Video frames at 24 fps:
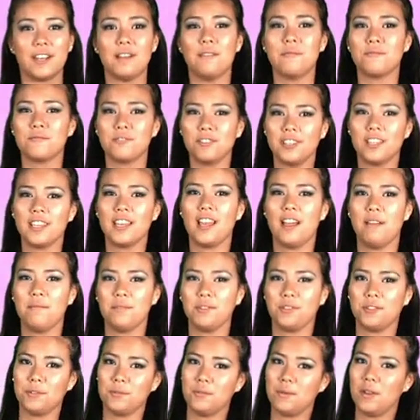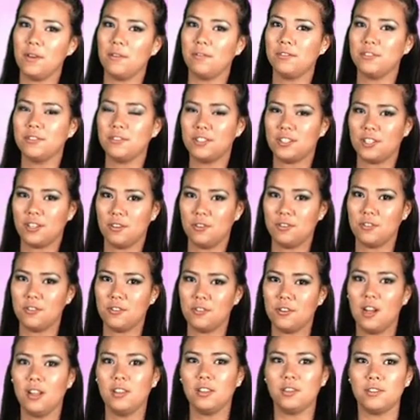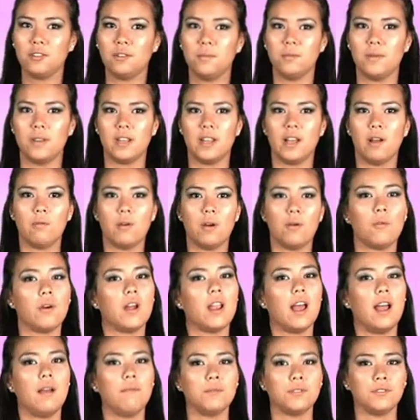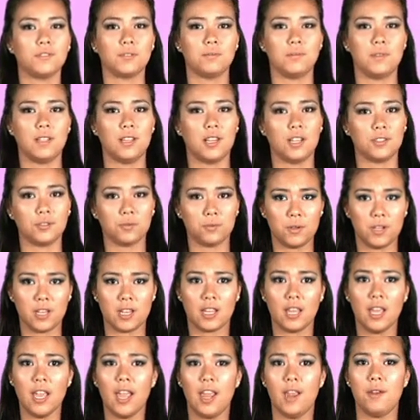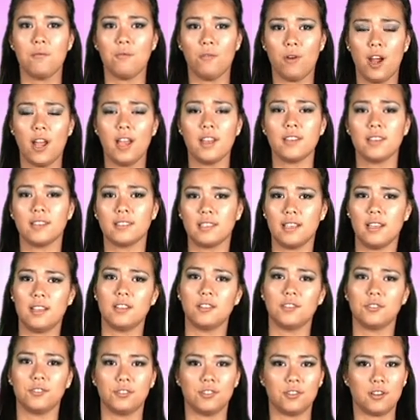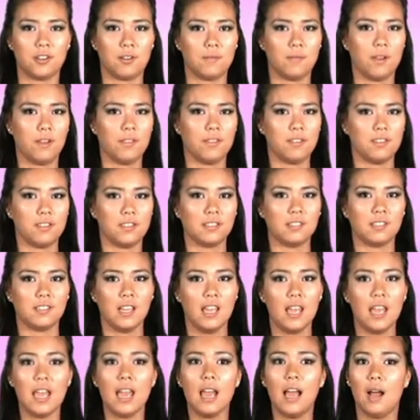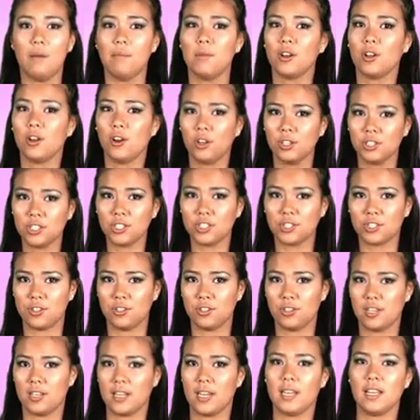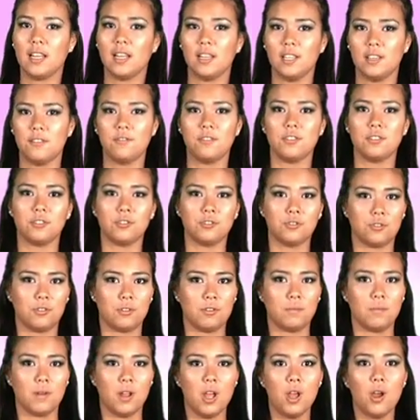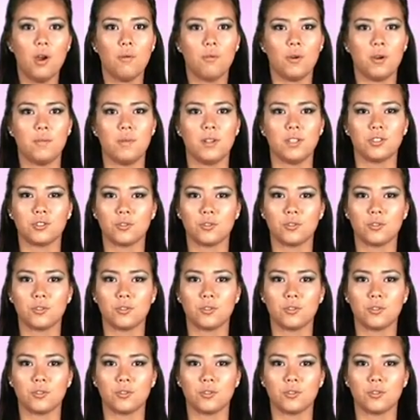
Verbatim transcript: and I'm really happy to be able to tell you a little bit about what happened to me last week and why I decided to talk about this. I'm a college student and I live in a dorm where my